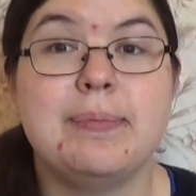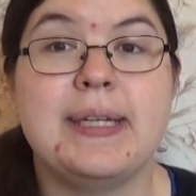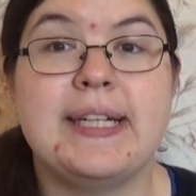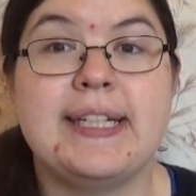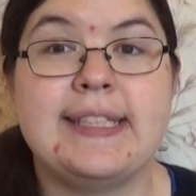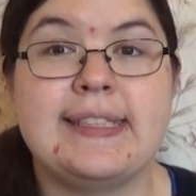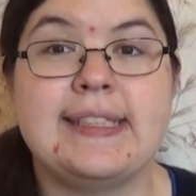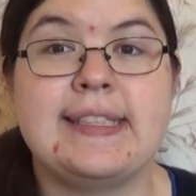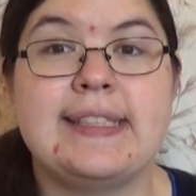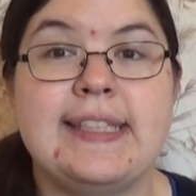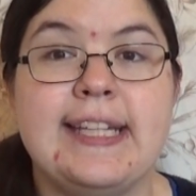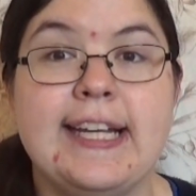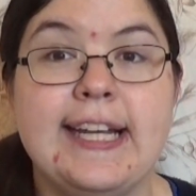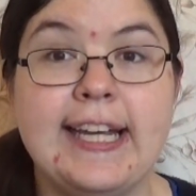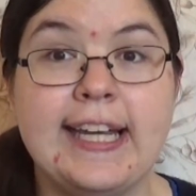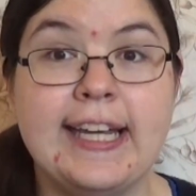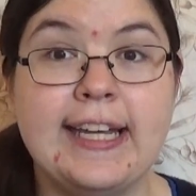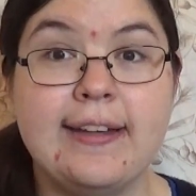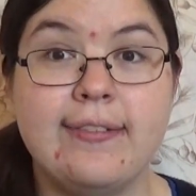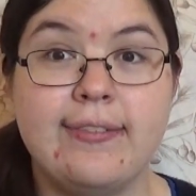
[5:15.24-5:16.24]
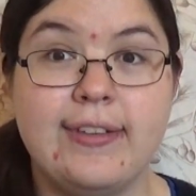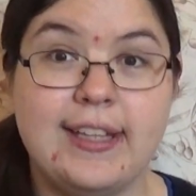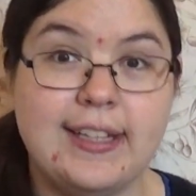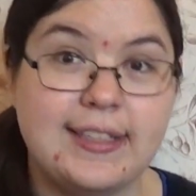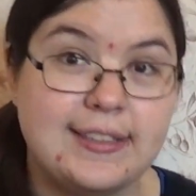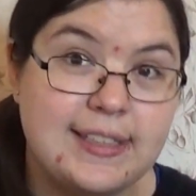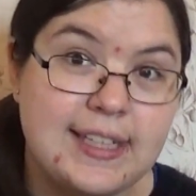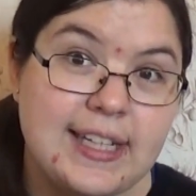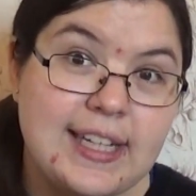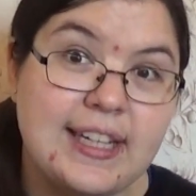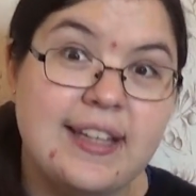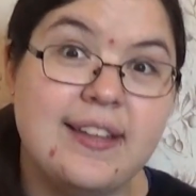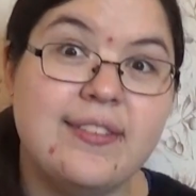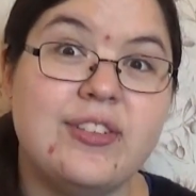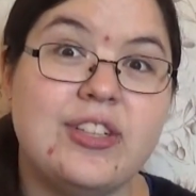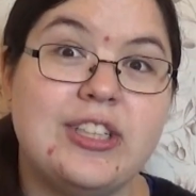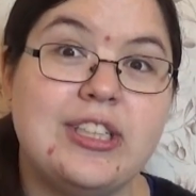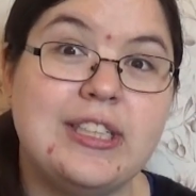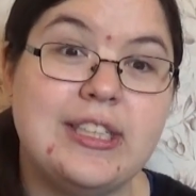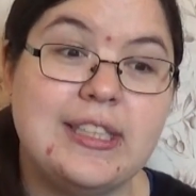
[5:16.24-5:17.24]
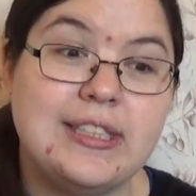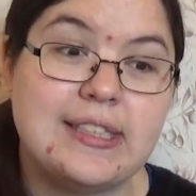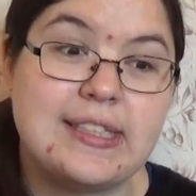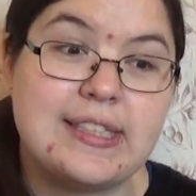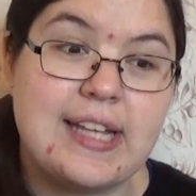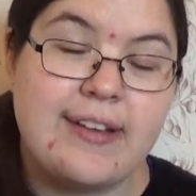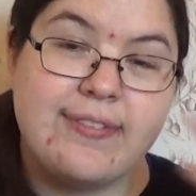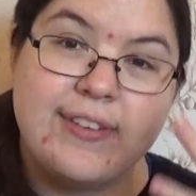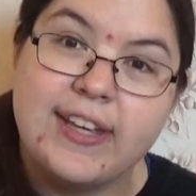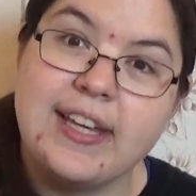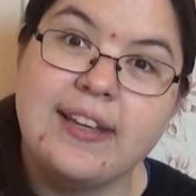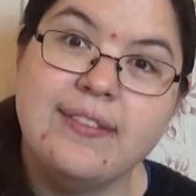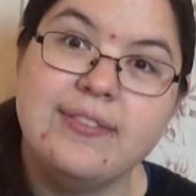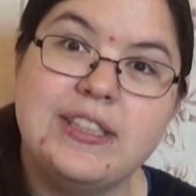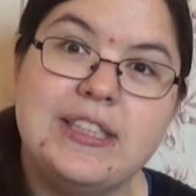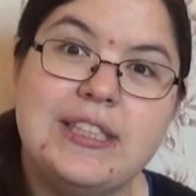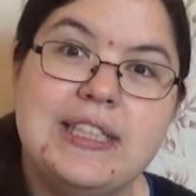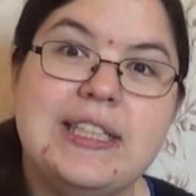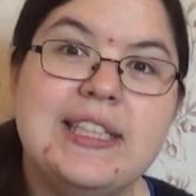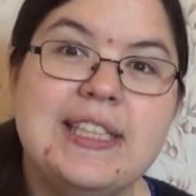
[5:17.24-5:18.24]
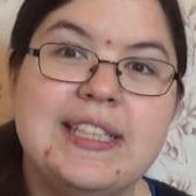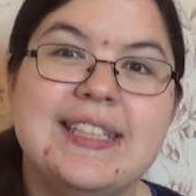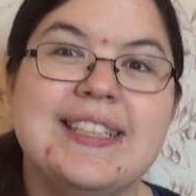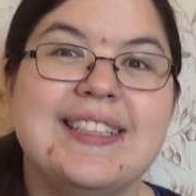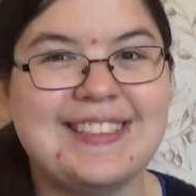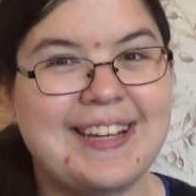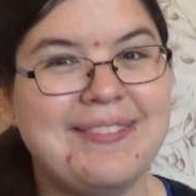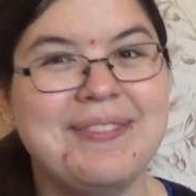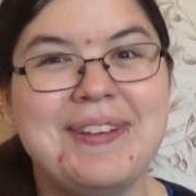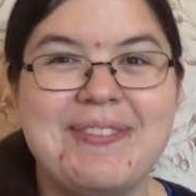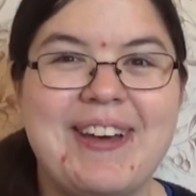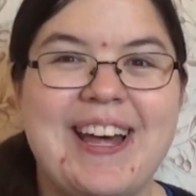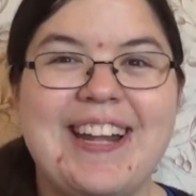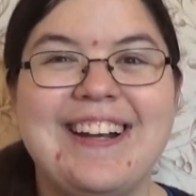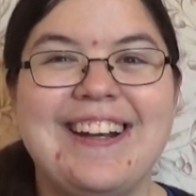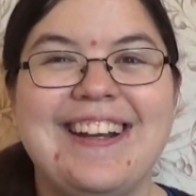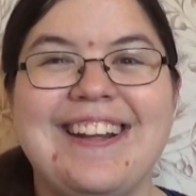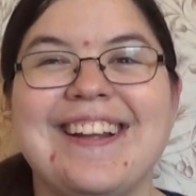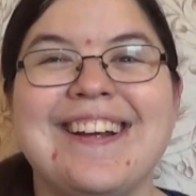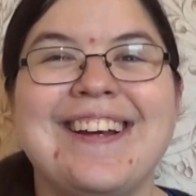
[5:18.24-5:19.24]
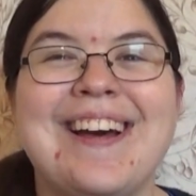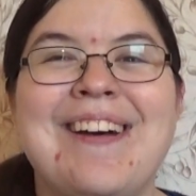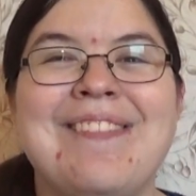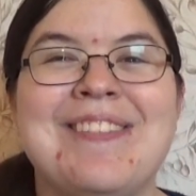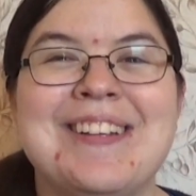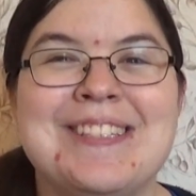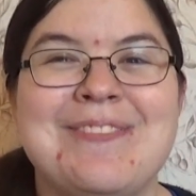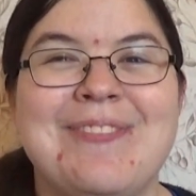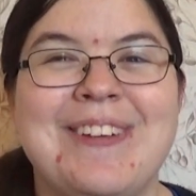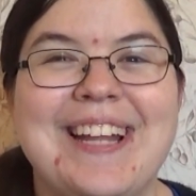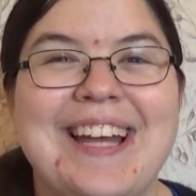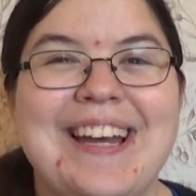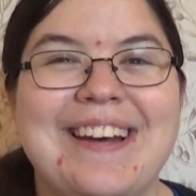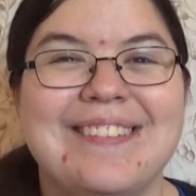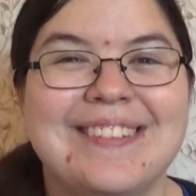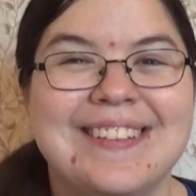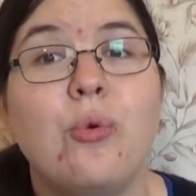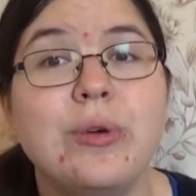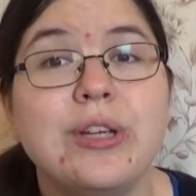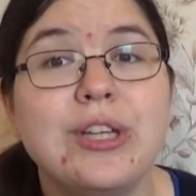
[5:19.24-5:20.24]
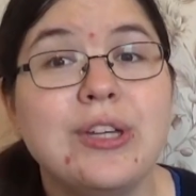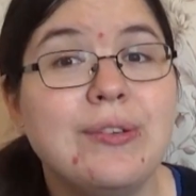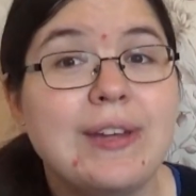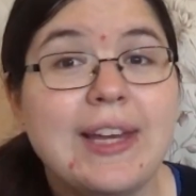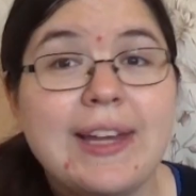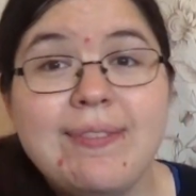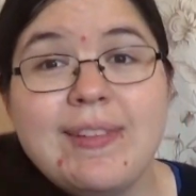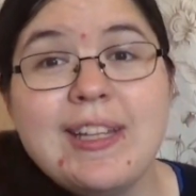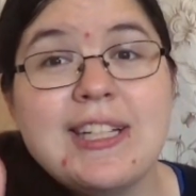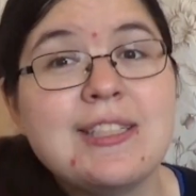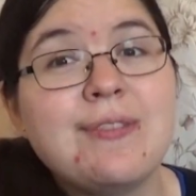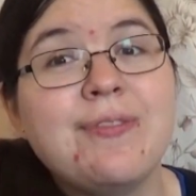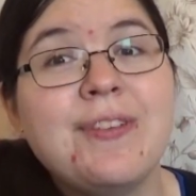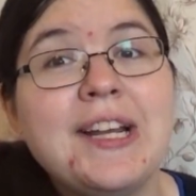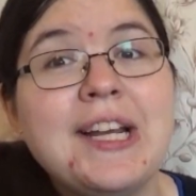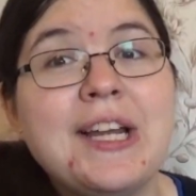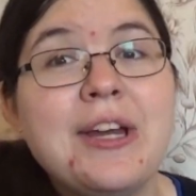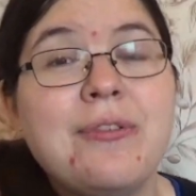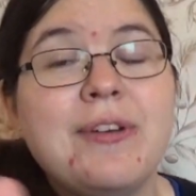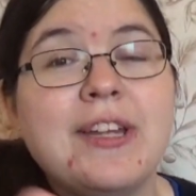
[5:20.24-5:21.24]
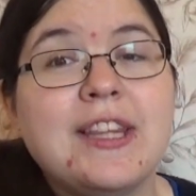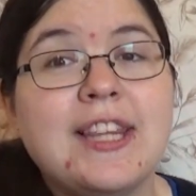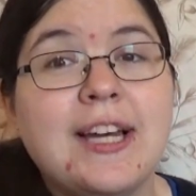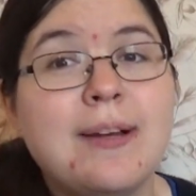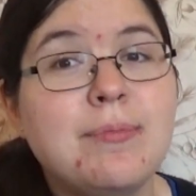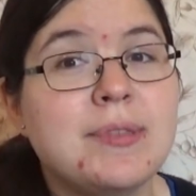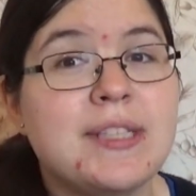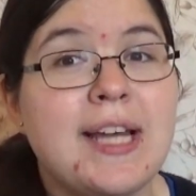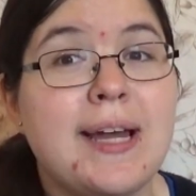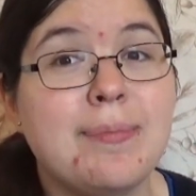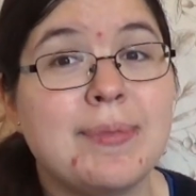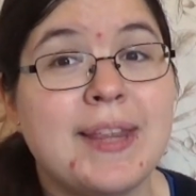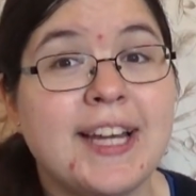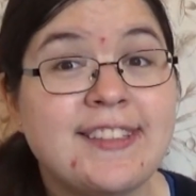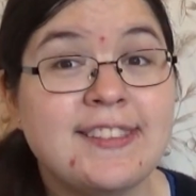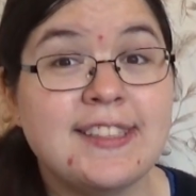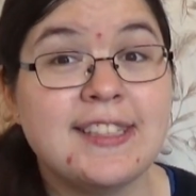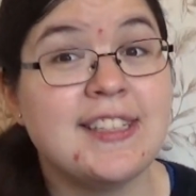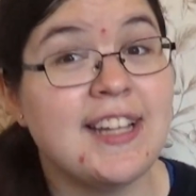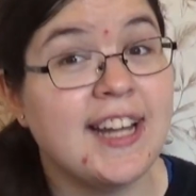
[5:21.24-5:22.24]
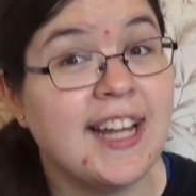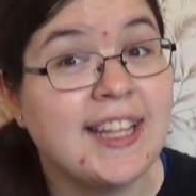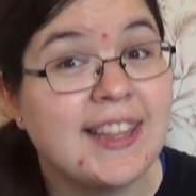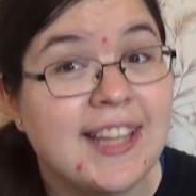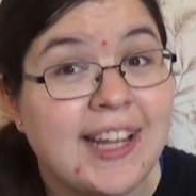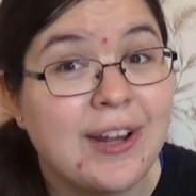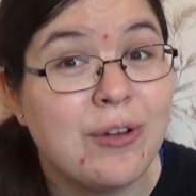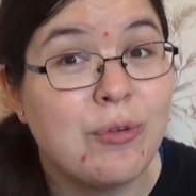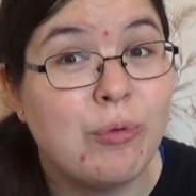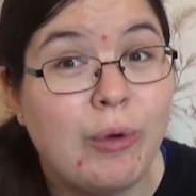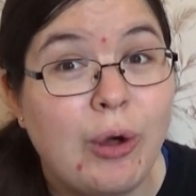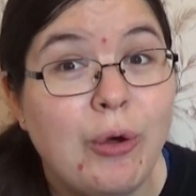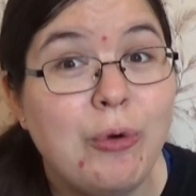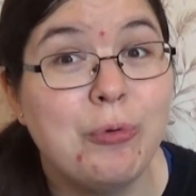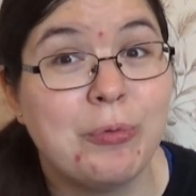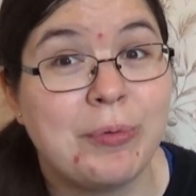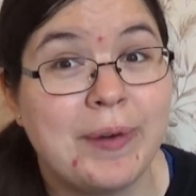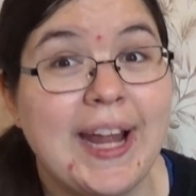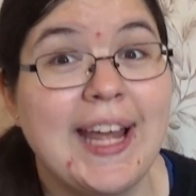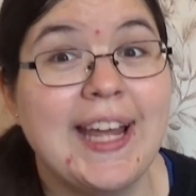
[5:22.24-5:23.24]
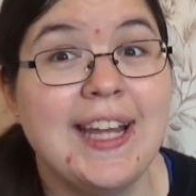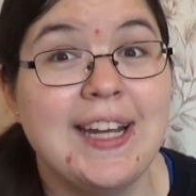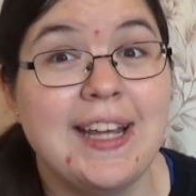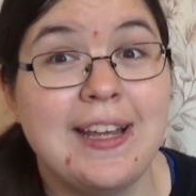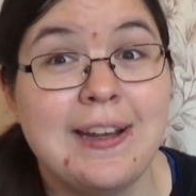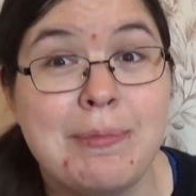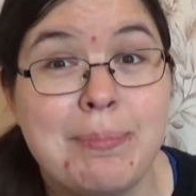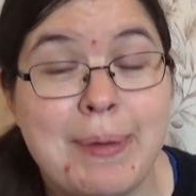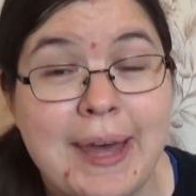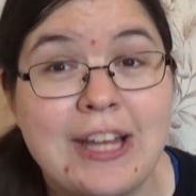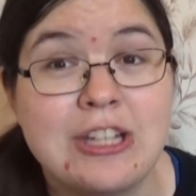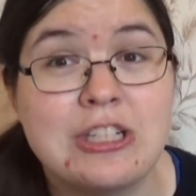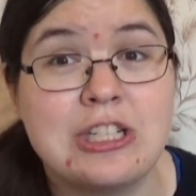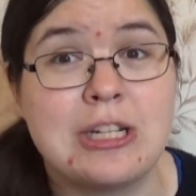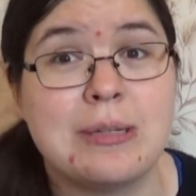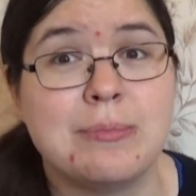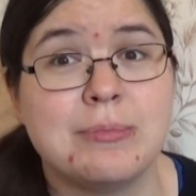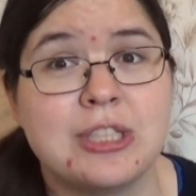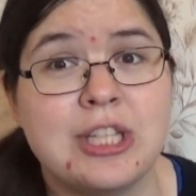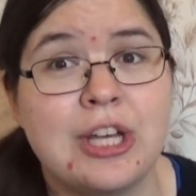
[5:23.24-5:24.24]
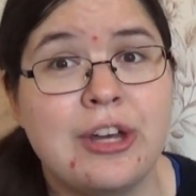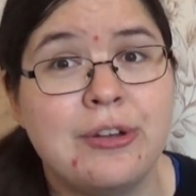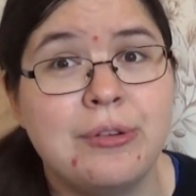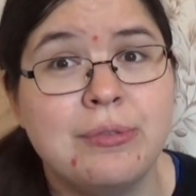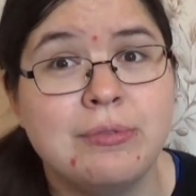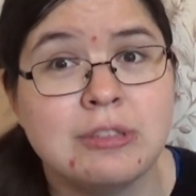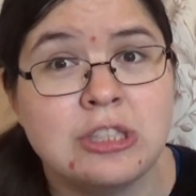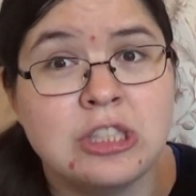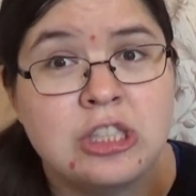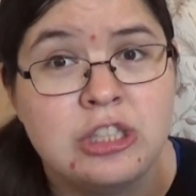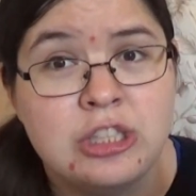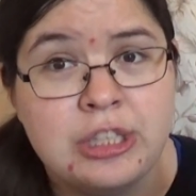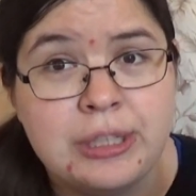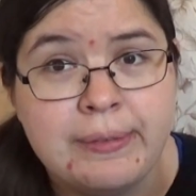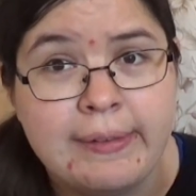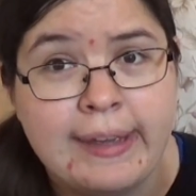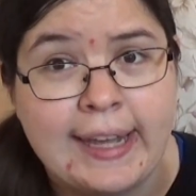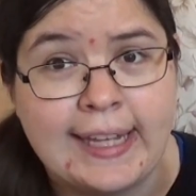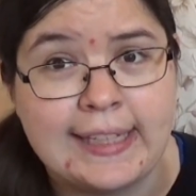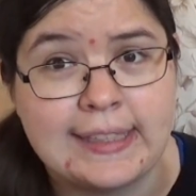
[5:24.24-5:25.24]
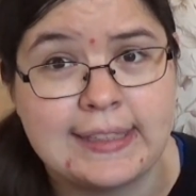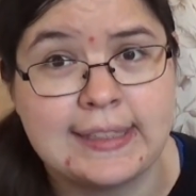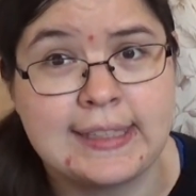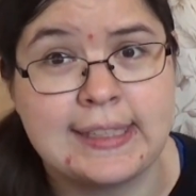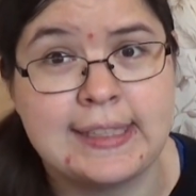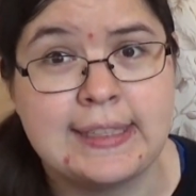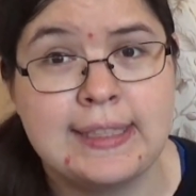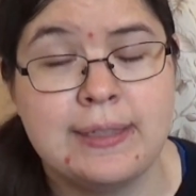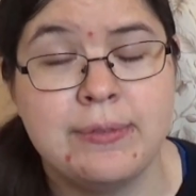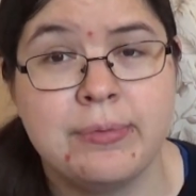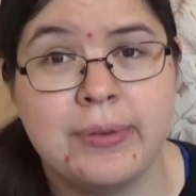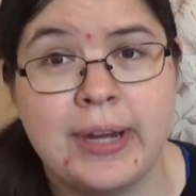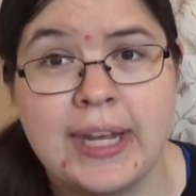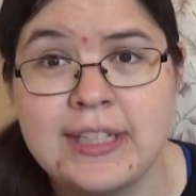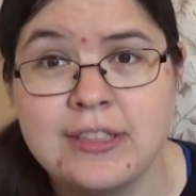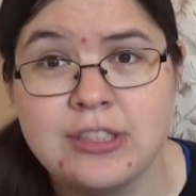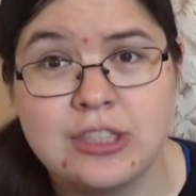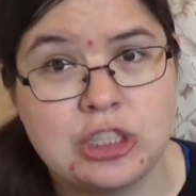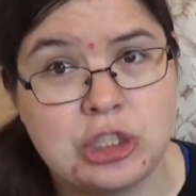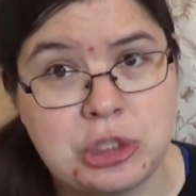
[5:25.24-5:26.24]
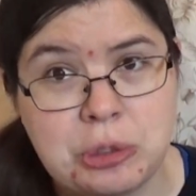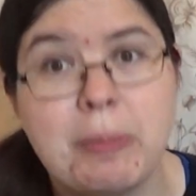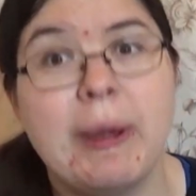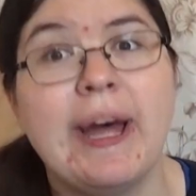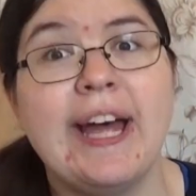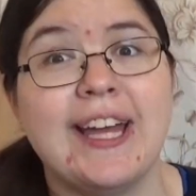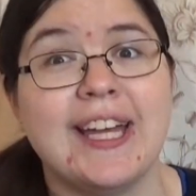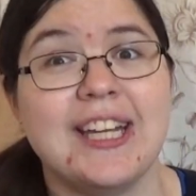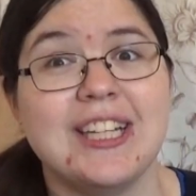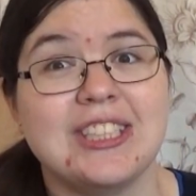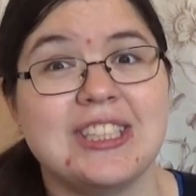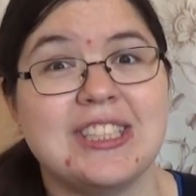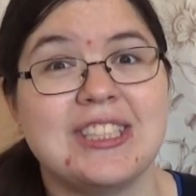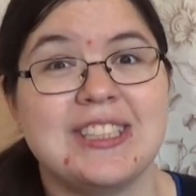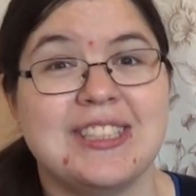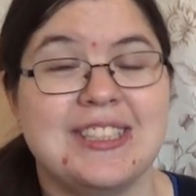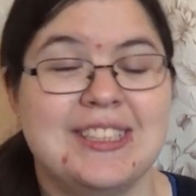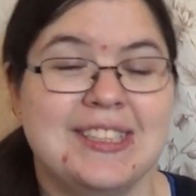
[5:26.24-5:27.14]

because it's the evilest evils of evil, tell me about it in the comments below. When you give this video a thumbs up, that's a day that it won't rain in Belgium, so do it, because it rains too much.